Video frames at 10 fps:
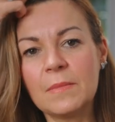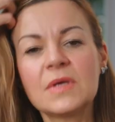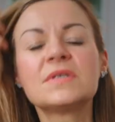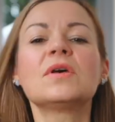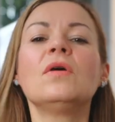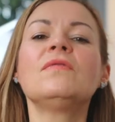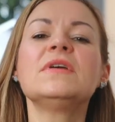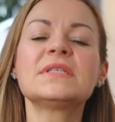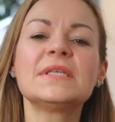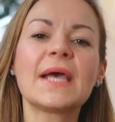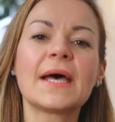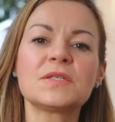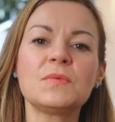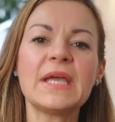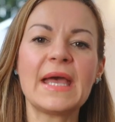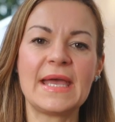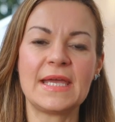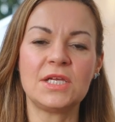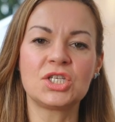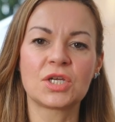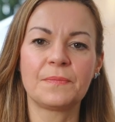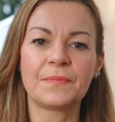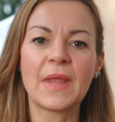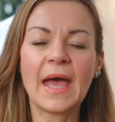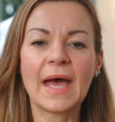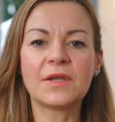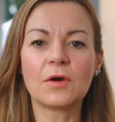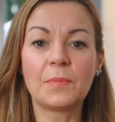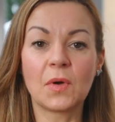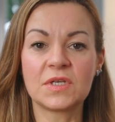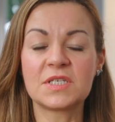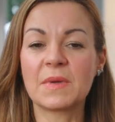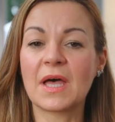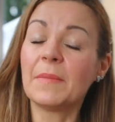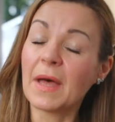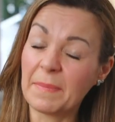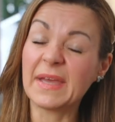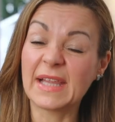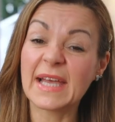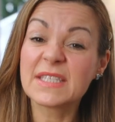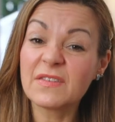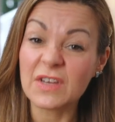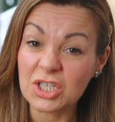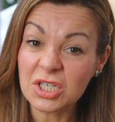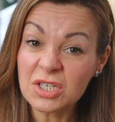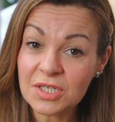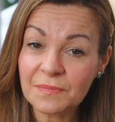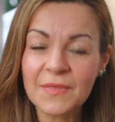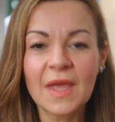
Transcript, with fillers: Because obviously, as we age and our bodies become a bit less efficient,